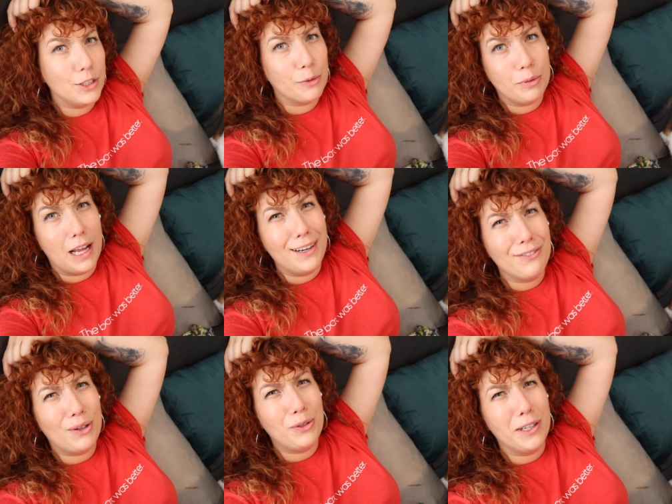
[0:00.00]
you're
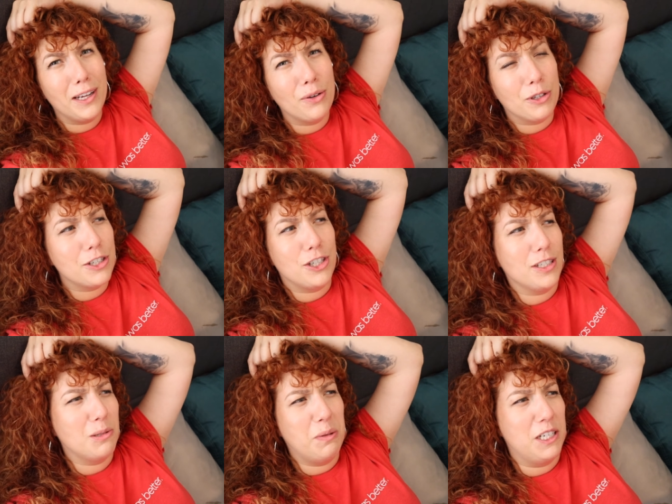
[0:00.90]
blindfolded or it's
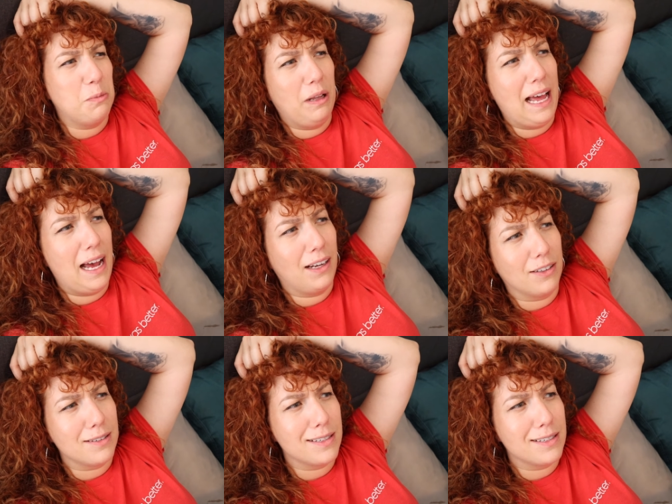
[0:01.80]
just pitch black or